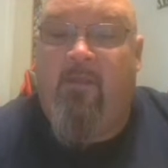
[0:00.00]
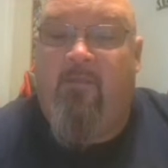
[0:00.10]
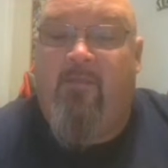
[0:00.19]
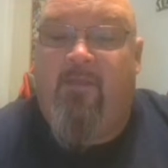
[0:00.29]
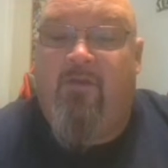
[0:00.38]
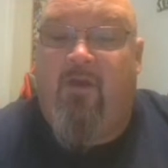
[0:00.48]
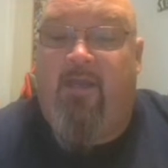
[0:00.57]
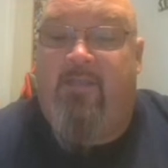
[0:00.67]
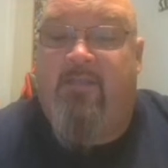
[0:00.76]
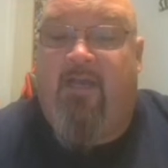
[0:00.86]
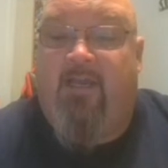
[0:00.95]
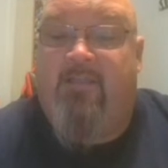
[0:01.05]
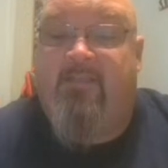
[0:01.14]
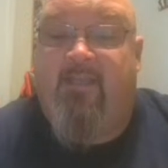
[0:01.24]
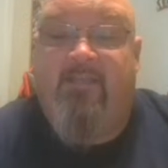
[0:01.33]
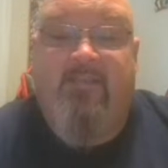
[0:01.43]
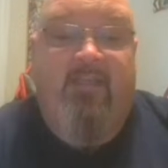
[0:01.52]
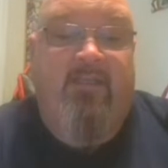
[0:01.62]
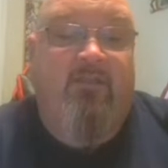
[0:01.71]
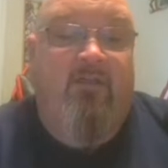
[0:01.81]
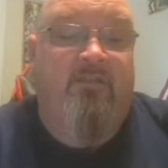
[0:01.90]
thank you, Heinz. Heinz says that he
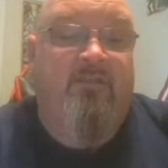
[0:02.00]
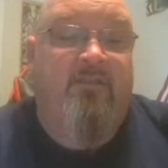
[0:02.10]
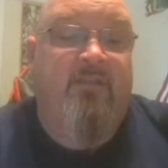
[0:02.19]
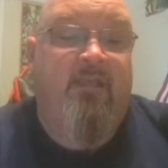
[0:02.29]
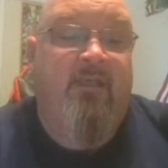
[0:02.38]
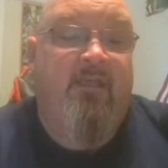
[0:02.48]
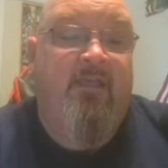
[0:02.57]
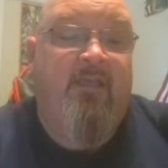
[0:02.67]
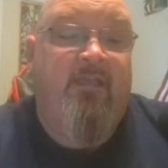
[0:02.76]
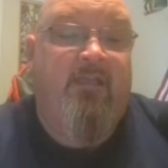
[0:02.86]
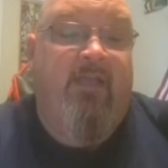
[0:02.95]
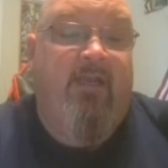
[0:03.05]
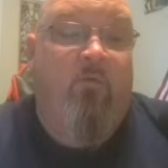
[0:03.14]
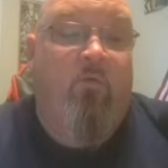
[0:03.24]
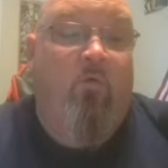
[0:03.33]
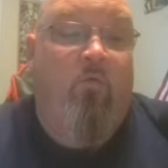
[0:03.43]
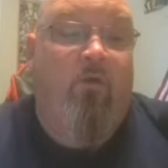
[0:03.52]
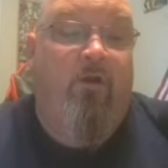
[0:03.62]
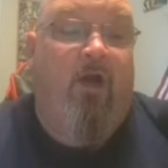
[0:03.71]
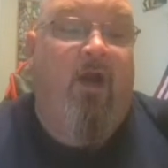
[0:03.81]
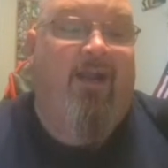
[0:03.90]
looks like a Road
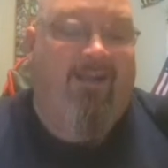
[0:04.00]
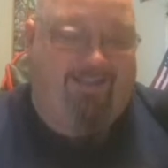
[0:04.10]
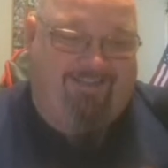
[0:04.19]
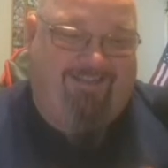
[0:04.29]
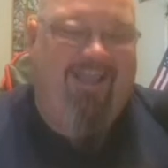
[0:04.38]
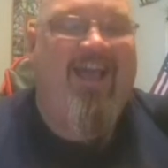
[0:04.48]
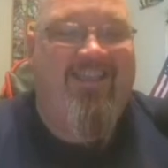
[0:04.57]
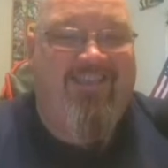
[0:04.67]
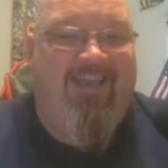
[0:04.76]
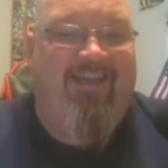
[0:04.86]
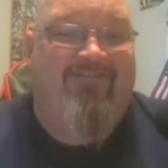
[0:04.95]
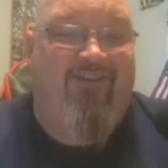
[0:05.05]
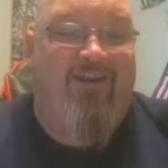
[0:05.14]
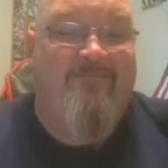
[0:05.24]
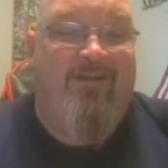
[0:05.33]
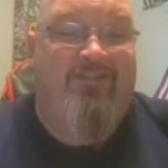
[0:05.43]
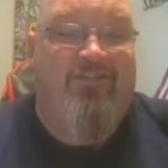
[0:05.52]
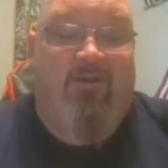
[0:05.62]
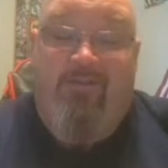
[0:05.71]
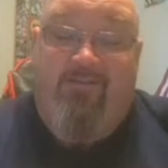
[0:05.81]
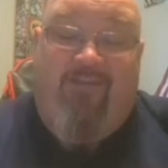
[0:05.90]
Warrior Hawk. Yes, very much
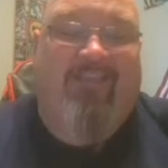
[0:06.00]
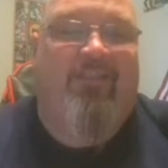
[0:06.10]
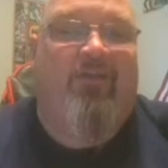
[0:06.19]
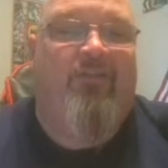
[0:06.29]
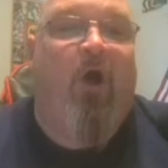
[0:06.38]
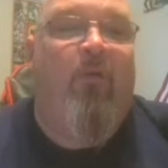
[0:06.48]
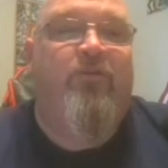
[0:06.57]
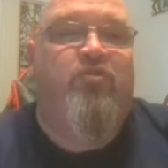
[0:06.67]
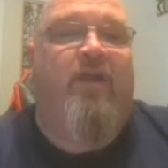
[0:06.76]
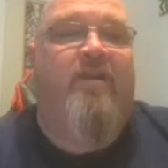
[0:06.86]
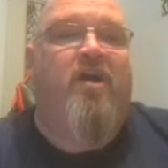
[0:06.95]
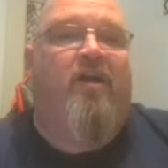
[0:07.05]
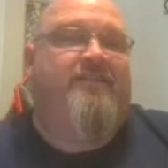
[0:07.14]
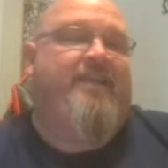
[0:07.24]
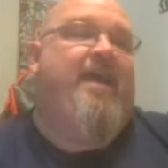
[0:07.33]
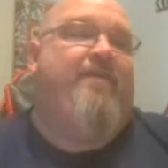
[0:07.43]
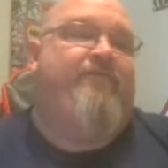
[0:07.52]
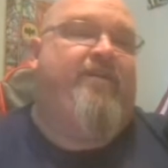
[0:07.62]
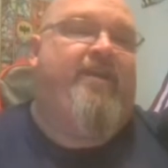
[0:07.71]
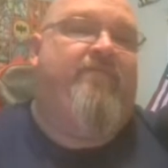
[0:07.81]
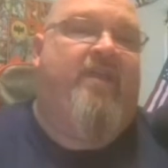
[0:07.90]
so. And in fact, all the Dreadnoks have
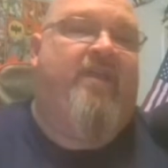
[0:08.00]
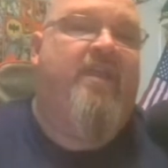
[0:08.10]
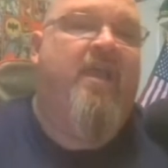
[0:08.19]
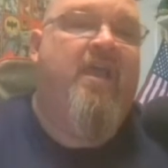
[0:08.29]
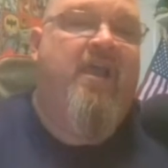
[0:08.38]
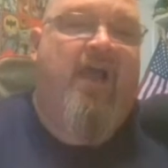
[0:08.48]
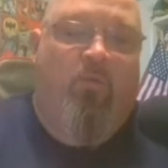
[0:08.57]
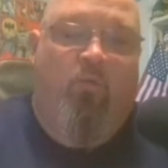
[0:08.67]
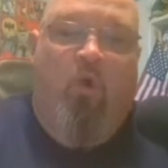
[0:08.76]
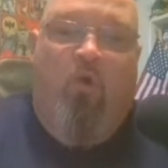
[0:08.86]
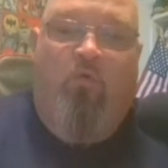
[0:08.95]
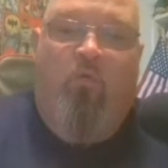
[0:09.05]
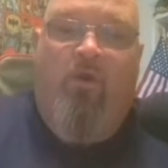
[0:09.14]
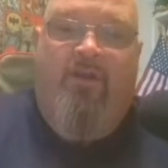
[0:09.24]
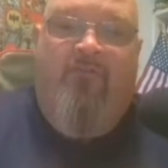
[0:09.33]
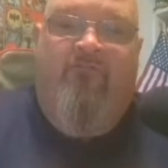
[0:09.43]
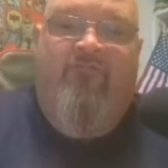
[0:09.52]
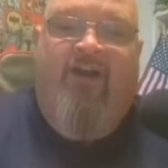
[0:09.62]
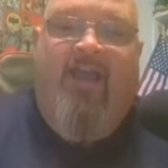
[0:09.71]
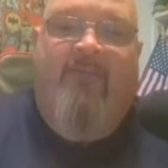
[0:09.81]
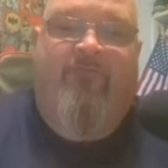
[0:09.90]
kind of a Road Warrior
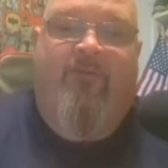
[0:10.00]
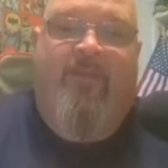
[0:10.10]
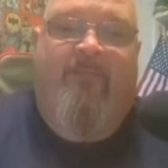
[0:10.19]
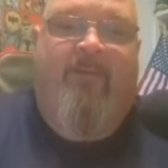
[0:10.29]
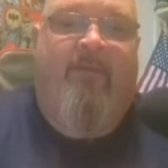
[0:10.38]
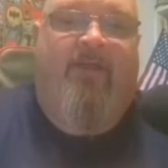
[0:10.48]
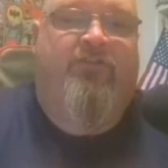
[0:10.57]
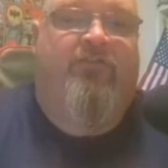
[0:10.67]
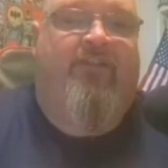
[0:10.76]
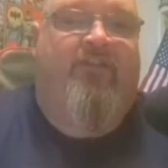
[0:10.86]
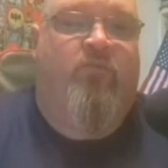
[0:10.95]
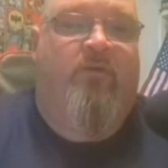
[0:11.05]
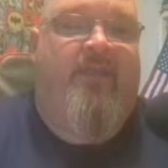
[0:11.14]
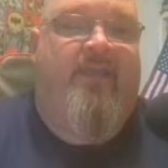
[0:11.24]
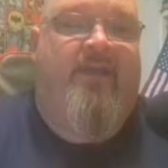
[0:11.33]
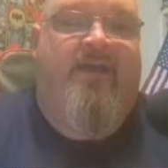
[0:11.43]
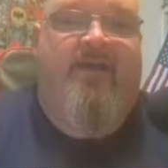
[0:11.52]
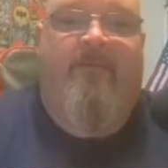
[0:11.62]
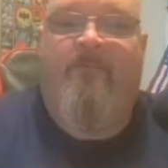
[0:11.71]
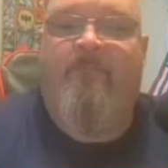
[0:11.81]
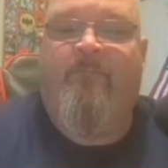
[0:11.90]
vibe from them. I'm not sure if that's where the
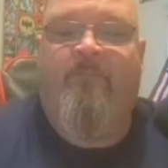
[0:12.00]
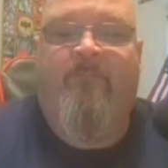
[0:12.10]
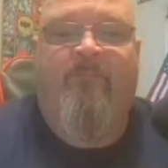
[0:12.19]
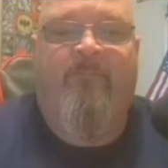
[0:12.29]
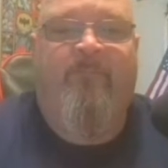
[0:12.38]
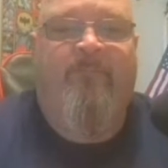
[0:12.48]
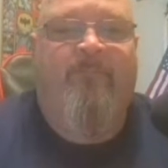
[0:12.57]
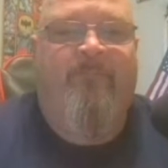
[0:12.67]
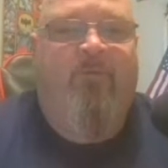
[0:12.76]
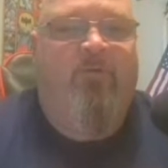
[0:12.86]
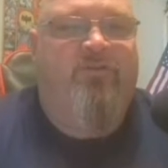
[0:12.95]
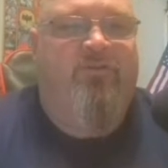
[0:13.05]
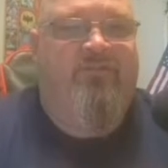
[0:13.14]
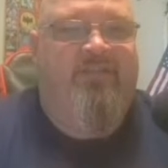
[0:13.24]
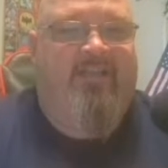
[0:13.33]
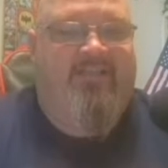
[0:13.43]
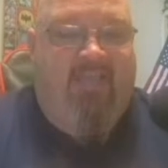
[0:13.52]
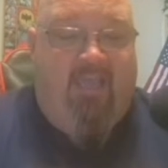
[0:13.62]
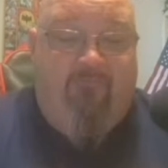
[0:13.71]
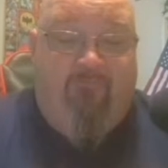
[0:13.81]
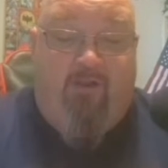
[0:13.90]
original designs
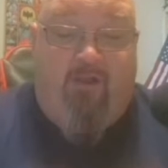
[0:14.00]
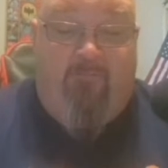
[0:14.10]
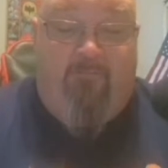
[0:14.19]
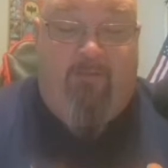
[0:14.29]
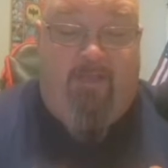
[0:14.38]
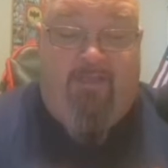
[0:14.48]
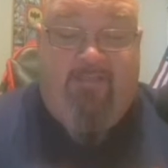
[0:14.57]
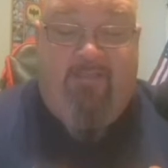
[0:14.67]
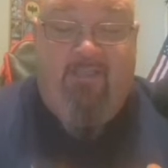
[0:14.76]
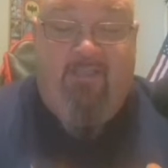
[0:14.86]
came from, but